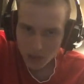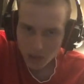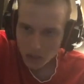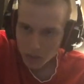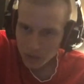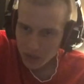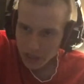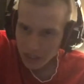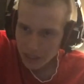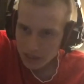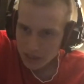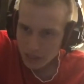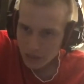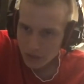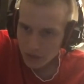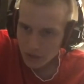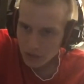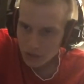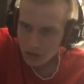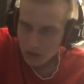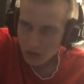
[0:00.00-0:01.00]
But that's
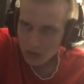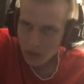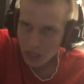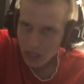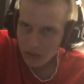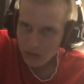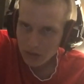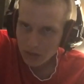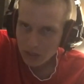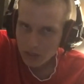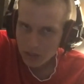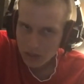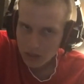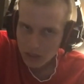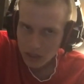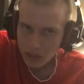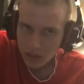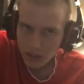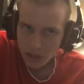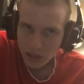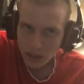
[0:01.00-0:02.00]
different. So obviously,
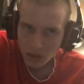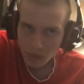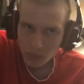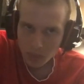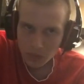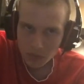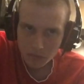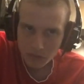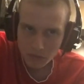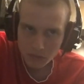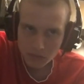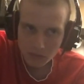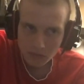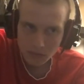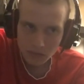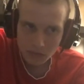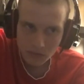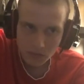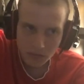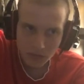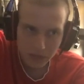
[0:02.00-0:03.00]

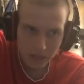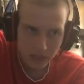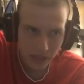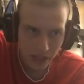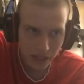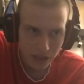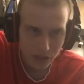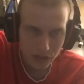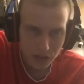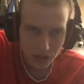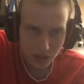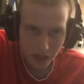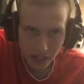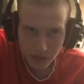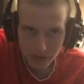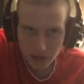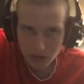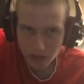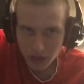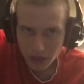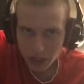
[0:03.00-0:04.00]
the Dodgers are
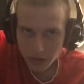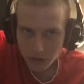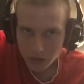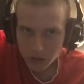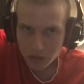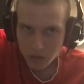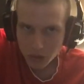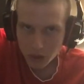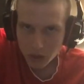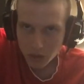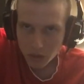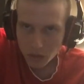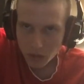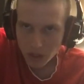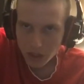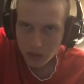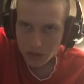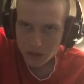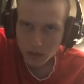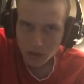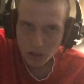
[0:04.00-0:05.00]
heavy favorites to win the
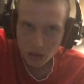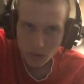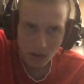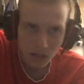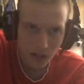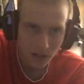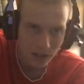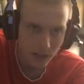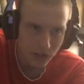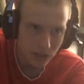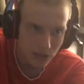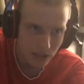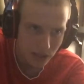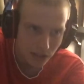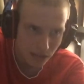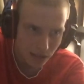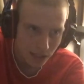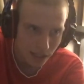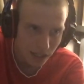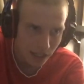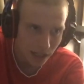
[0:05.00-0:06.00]
West. You look around and you see
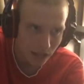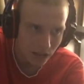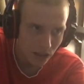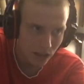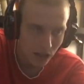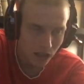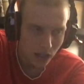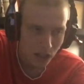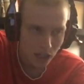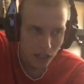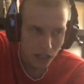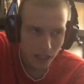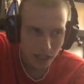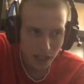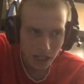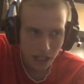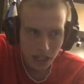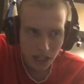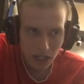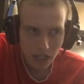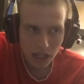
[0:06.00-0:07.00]
Atlanta,
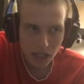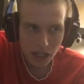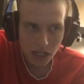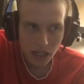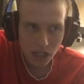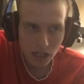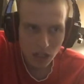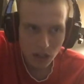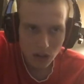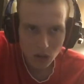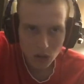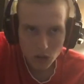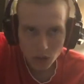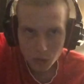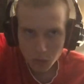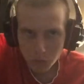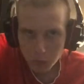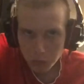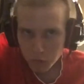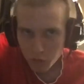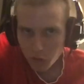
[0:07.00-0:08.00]

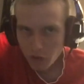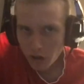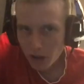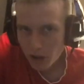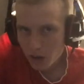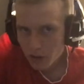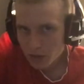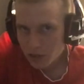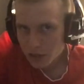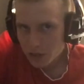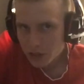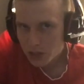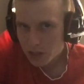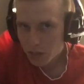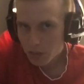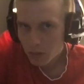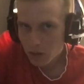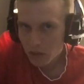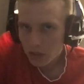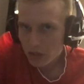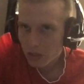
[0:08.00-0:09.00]
they're fairly
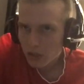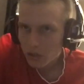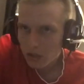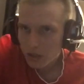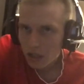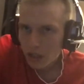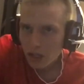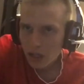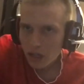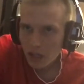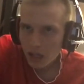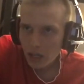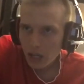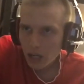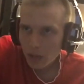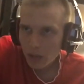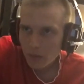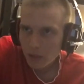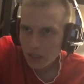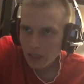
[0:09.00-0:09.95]
similar. I mean, they